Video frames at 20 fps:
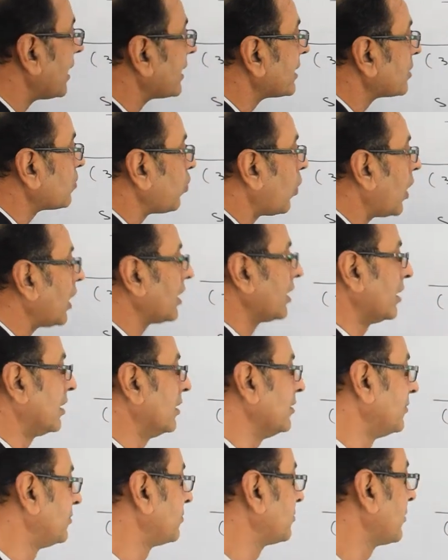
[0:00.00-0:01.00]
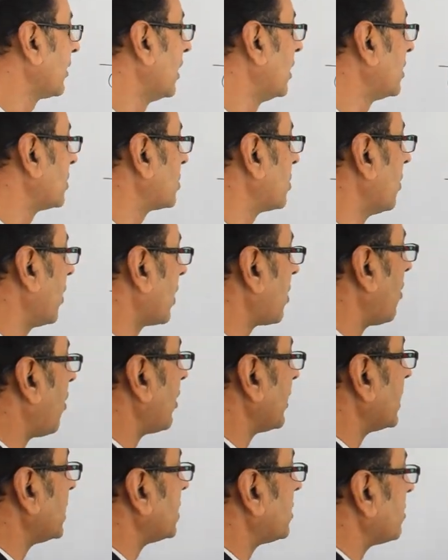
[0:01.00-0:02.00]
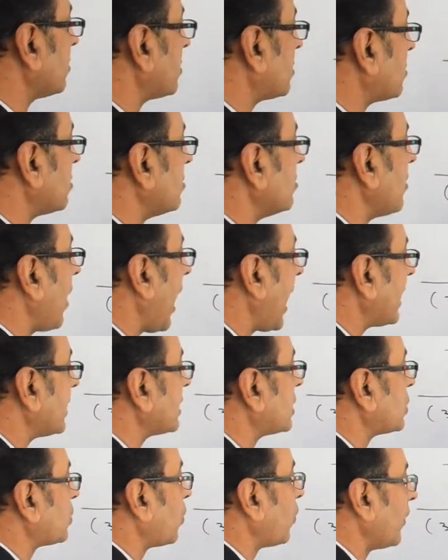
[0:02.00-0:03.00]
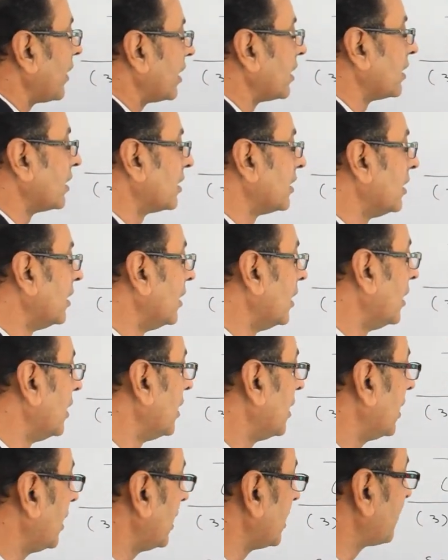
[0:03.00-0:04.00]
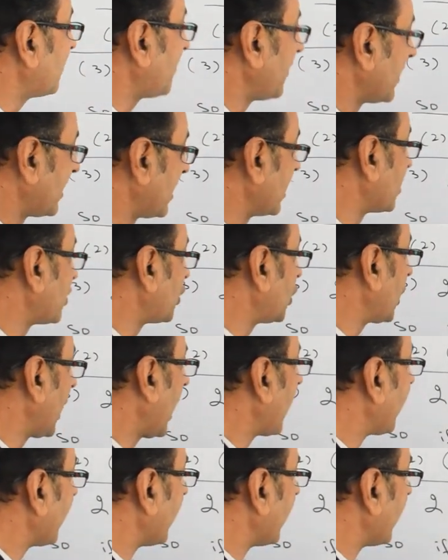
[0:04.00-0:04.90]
is 1, so according to 2n square, if it is shell